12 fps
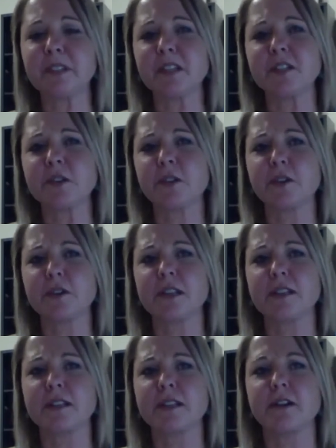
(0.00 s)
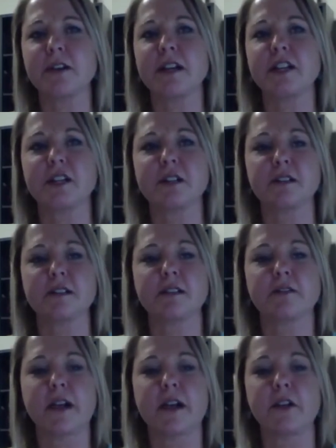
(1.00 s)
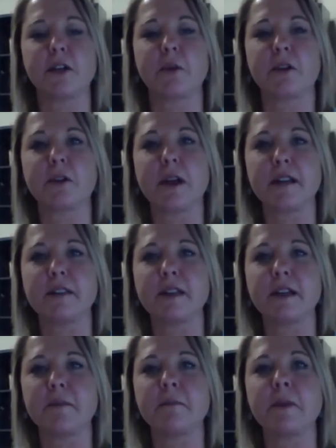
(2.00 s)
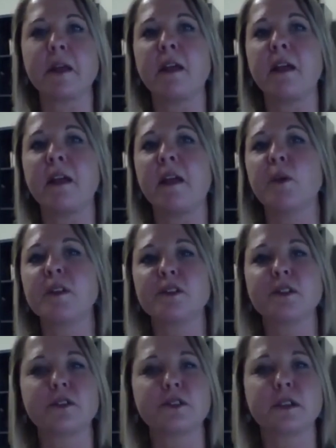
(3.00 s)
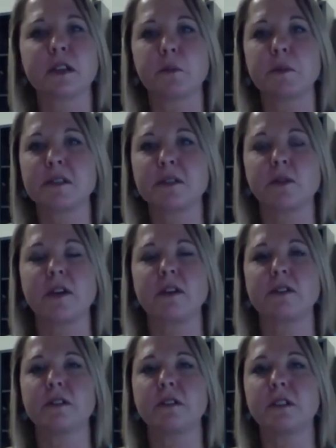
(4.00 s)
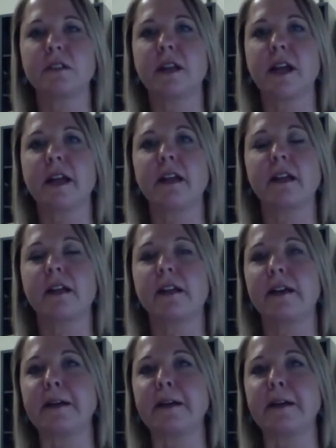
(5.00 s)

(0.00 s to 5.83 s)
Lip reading: so those considerations of how you would grade them, what's your syllabus going to look like,